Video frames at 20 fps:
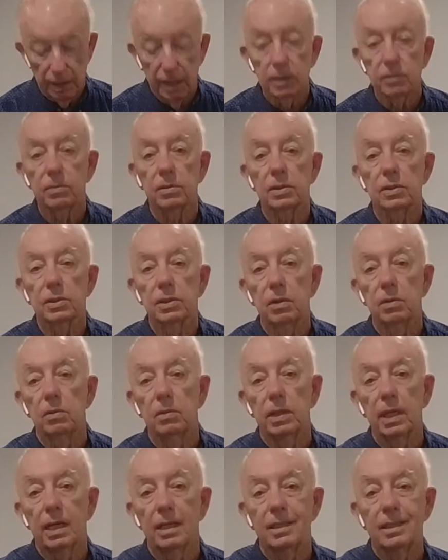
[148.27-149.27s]
That's what
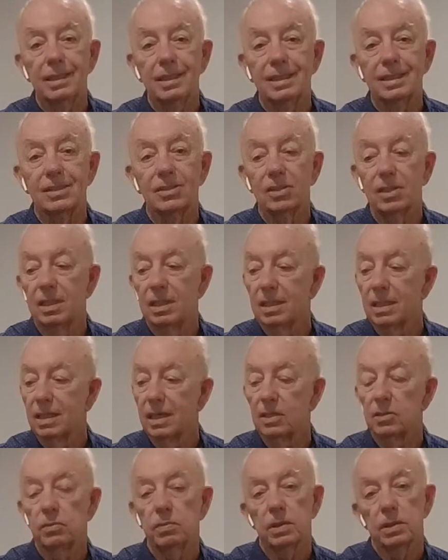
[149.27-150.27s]
sold out is.
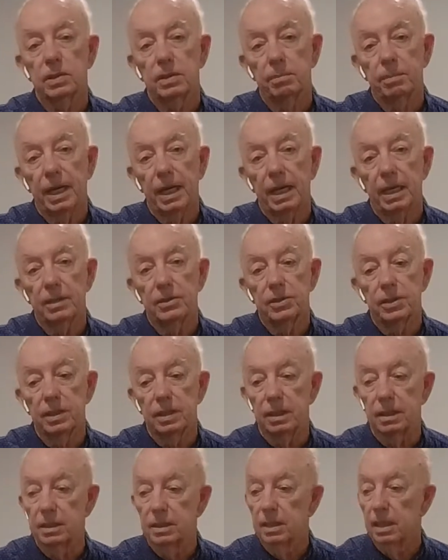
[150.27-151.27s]
That's what the badge
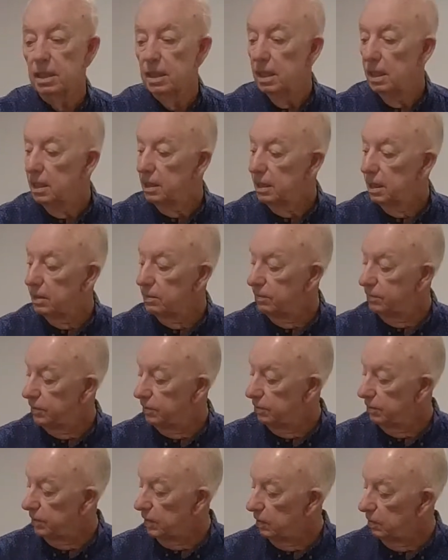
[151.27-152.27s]
is. Now,
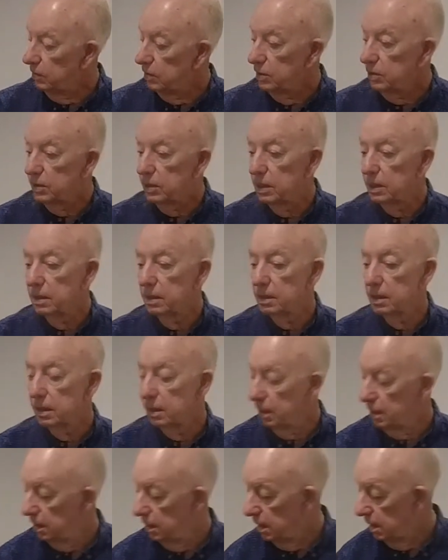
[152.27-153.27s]
if you'll notice that
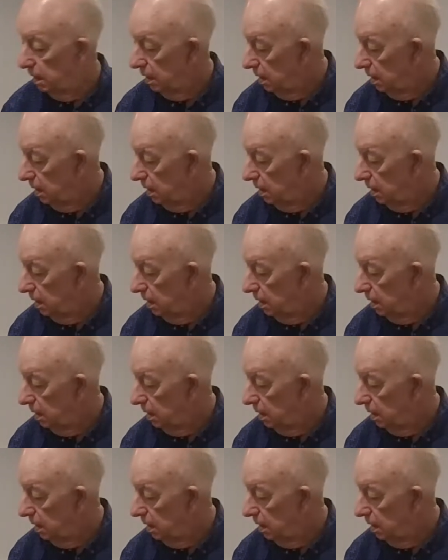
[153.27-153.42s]
uh,